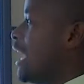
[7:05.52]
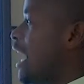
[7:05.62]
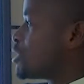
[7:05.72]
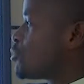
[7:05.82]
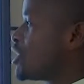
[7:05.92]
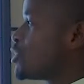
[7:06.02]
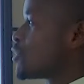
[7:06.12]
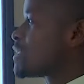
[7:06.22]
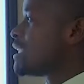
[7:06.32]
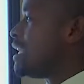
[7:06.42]
to
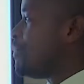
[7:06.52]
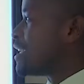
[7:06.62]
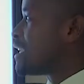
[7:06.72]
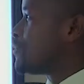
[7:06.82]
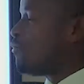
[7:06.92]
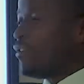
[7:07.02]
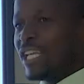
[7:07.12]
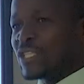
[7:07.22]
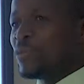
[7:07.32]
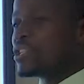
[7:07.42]
reduce labor turnover?
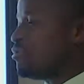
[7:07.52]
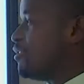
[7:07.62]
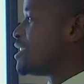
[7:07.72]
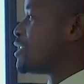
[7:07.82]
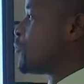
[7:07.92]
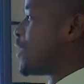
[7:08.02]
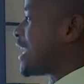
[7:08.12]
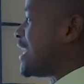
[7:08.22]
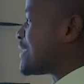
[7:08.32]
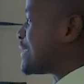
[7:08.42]
Let's motivate the
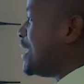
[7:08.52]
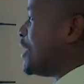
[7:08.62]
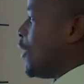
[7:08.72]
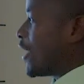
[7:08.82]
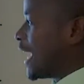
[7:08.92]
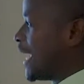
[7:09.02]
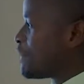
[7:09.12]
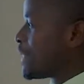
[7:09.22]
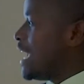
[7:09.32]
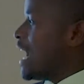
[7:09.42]
workers.
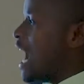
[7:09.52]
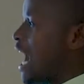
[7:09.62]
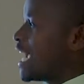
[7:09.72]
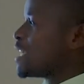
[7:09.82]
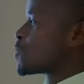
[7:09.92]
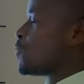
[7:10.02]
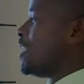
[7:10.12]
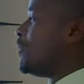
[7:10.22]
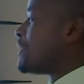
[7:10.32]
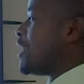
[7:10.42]
Okay? As
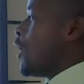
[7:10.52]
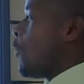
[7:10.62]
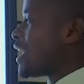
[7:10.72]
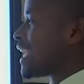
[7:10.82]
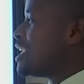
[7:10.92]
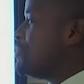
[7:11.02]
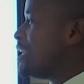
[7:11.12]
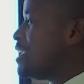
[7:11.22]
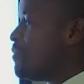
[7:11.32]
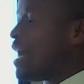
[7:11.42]
well, we can
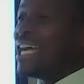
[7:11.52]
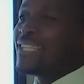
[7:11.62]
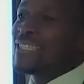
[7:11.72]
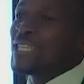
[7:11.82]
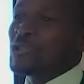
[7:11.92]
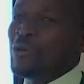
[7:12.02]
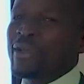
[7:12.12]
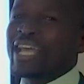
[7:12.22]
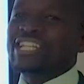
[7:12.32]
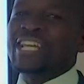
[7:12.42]
minimize the job
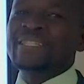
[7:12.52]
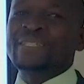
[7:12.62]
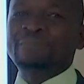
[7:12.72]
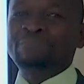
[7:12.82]
actions.